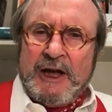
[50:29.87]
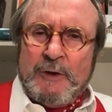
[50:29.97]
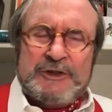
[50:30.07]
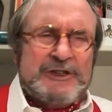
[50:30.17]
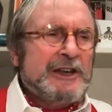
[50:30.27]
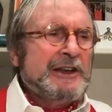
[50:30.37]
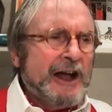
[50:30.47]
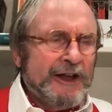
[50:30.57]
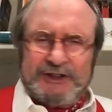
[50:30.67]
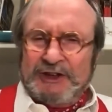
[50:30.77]
which is the
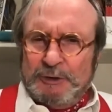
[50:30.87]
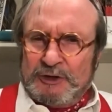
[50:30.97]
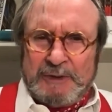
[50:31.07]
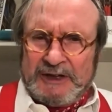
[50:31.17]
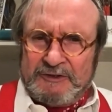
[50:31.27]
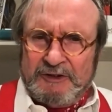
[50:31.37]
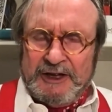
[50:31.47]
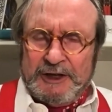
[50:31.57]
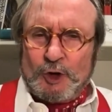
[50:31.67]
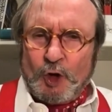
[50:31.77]
last thing you expect to
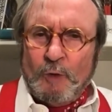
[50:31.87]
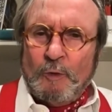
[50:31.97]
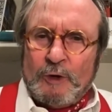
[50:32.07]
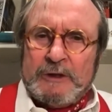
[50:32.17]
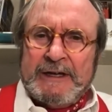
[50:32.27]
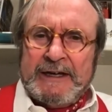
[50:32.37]
find in Cornwall.